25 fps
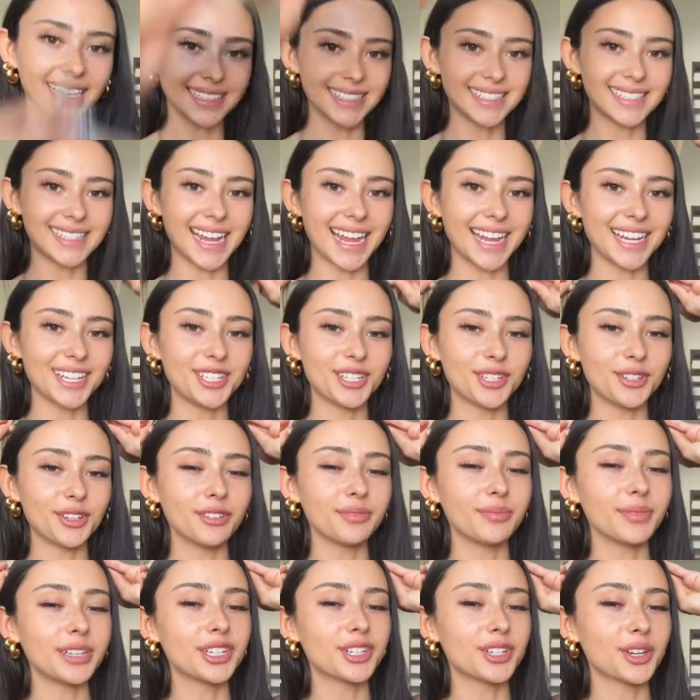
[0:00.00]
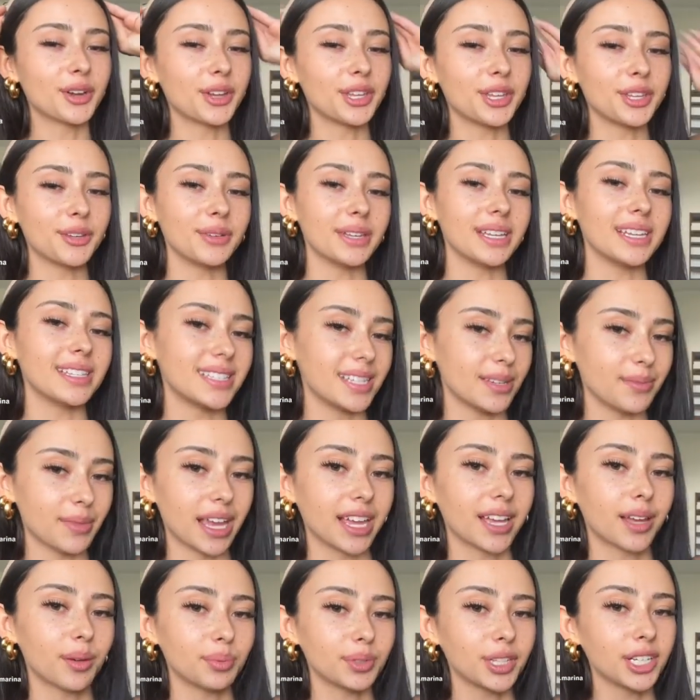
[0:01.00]
day 2 of me showing you easy
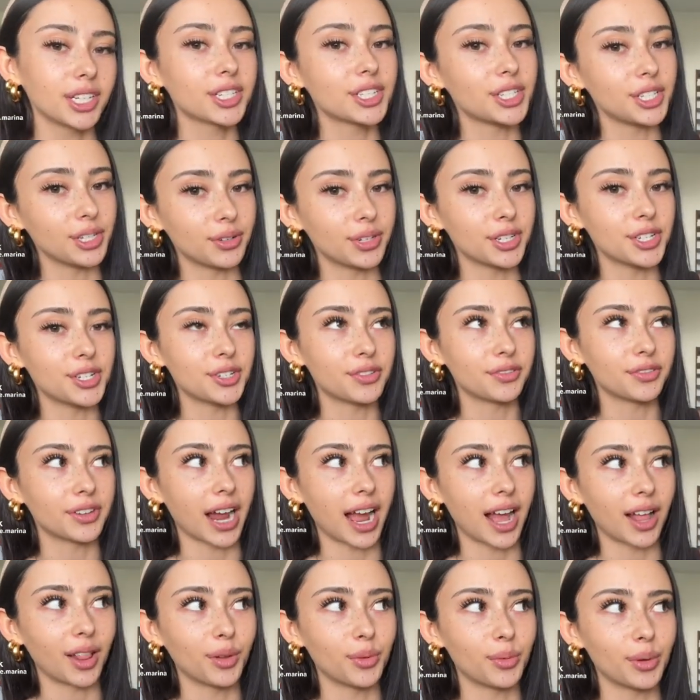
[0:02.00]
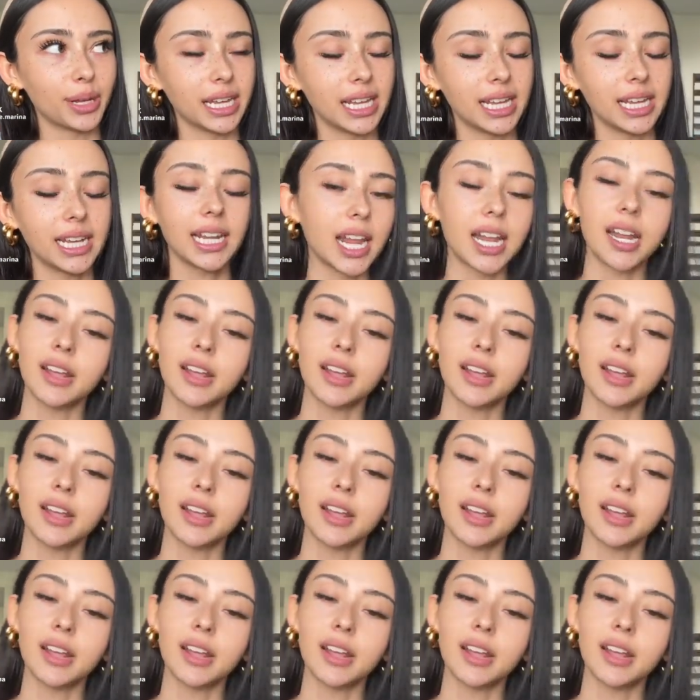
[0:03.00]
makeup looks you can do for Halloween,